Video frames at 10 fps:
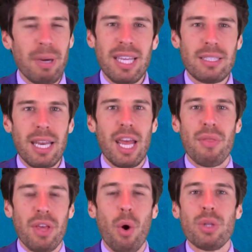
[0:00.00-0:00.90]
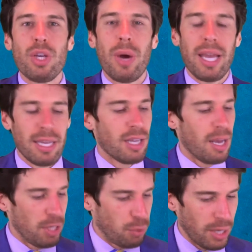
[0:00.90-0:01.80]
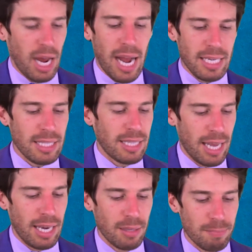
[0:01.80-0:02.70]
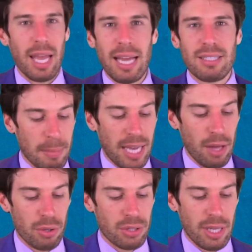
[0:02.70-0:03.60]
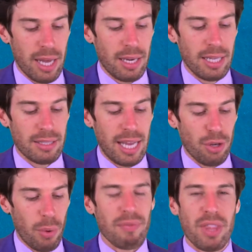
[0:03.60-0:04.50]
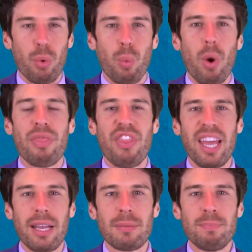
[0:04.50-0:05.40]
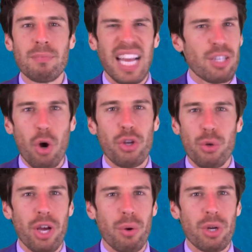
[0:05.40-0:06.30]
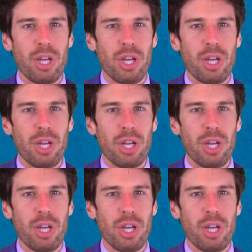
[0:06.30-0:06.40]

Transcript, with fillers: But he said the only way is between 9 and 10, as Keller said, is that you have your one thing. That's all you do.